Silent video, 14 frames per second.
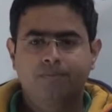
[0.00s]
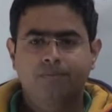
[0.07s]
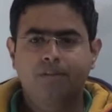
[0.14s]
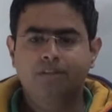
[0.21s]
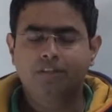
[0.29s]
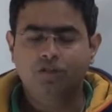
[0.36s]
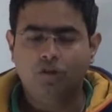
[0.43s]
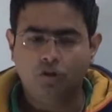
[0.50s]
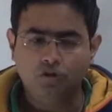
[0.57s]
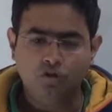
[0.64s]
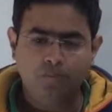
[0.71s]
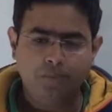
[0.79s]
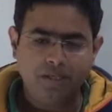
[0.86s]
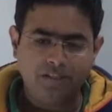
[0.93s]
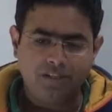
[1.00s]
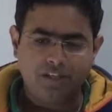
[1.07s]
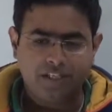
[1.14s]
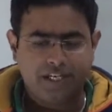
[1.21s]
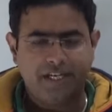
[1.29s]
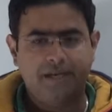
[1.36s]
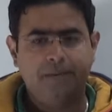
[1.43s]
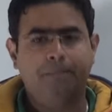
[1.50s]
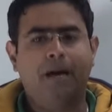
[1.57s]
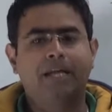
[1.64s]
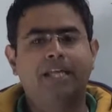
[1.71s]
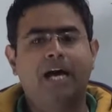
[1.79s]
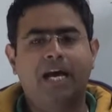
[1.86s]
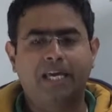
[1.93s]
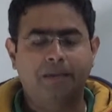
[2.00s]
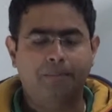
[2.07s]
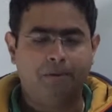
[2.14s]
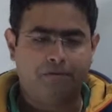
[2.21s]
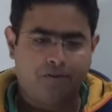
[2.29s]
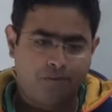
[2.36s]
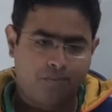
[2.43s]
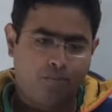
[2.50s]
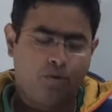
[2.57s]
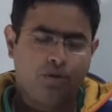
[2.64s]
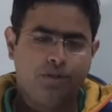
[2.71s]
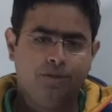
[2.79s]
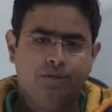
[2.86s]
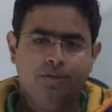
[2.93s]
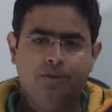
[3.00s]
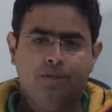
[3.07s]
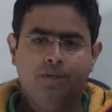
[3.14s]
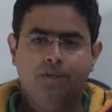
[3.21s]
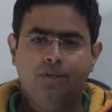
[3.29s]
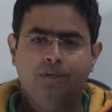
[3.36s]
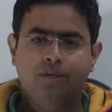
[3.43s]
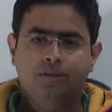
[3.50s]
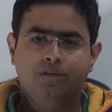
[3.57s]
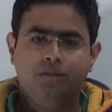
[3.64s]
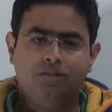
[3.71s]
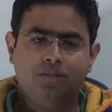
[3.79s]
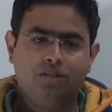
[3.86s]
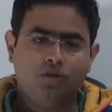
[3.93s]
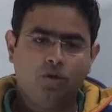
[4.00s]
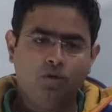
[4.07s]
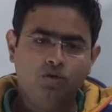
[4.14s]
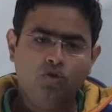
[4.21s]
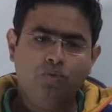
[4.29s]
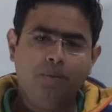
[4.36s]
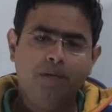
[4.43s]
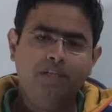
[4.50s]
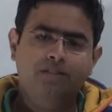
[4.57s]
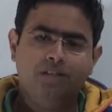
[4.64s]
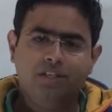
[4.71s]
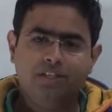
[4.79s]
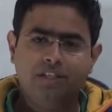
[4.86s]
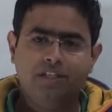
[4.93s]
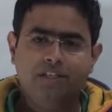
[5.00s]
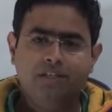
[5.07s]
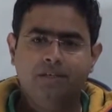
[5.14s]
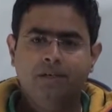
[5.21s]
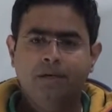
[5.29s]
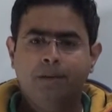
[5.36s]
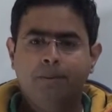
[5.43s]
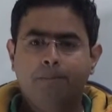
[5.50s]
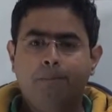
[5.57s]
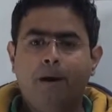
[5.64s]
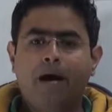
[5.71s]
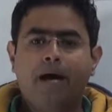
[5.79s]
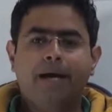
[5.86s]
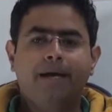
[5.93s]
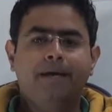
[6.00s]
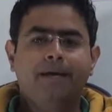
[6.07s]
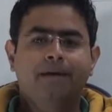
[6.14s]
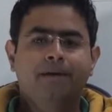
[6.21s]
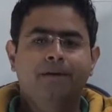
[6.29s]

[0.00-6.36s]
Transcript: This has also been certain by the I M F report. This has also been certain by